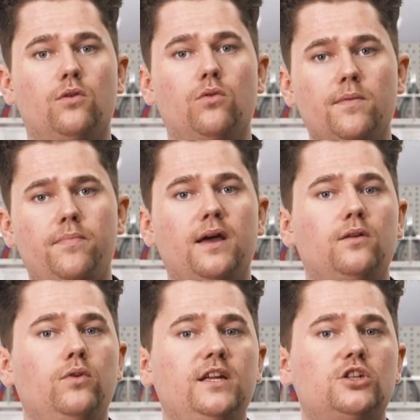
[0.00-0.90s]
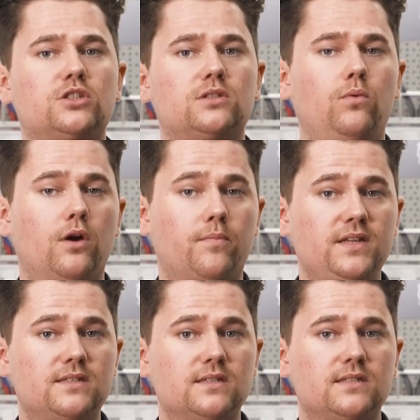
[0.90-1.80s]
grip and reach
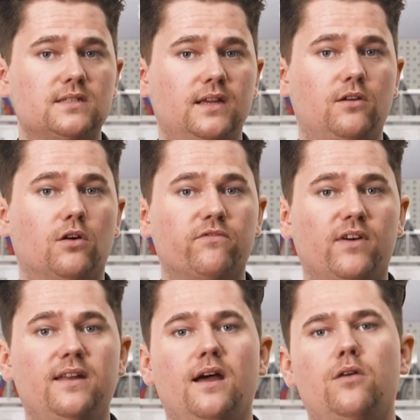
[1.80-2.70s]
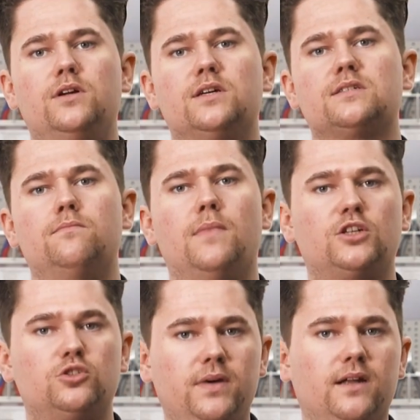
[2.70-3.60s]
workpieces in confined areas
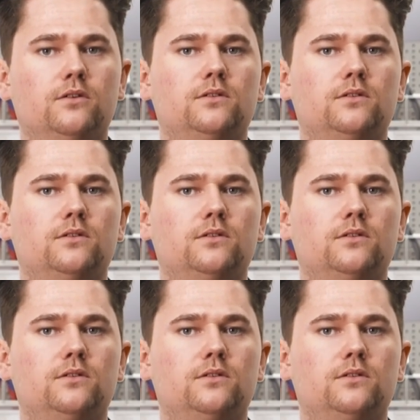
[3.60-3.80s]
much better.